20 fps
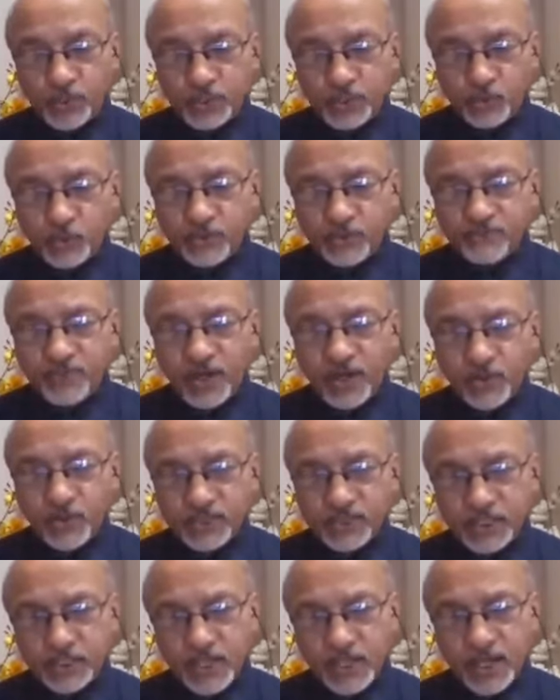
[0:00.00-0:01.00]
we
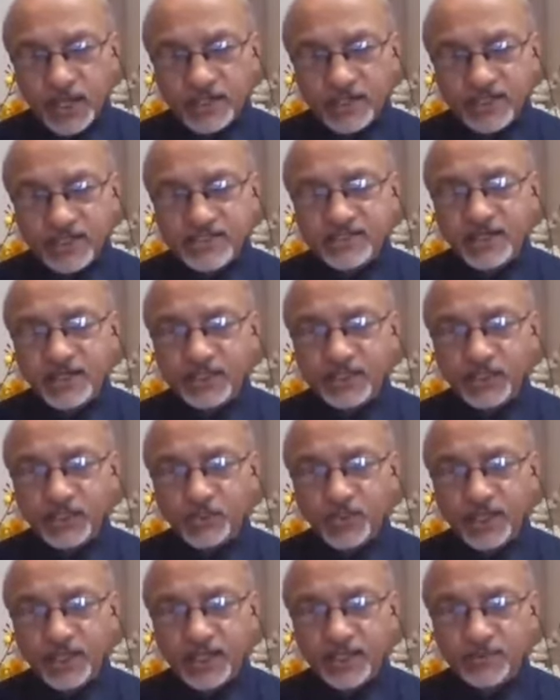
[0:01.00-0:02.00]
found that unless until
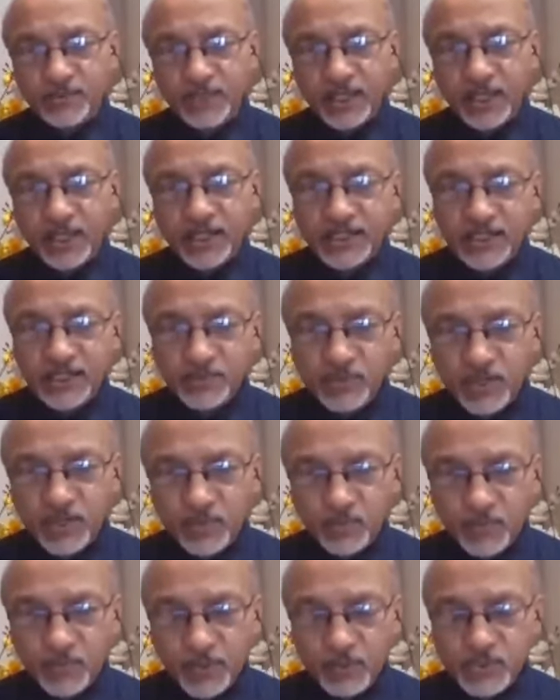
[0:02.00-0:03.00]
we are having active
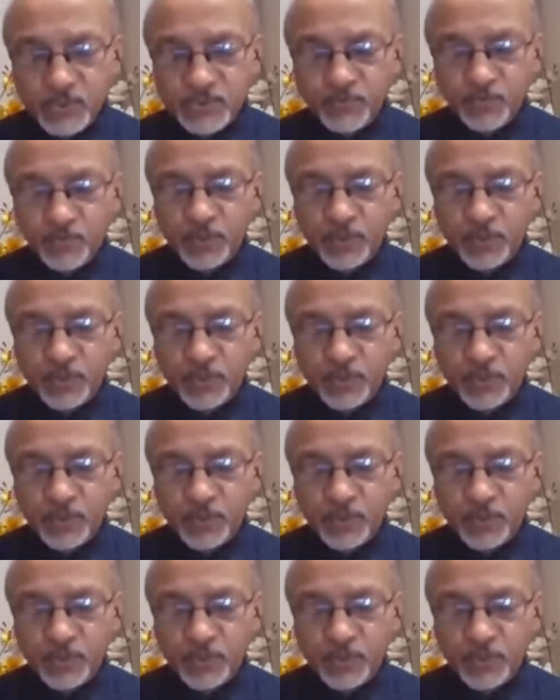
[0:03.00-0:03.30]
compounds,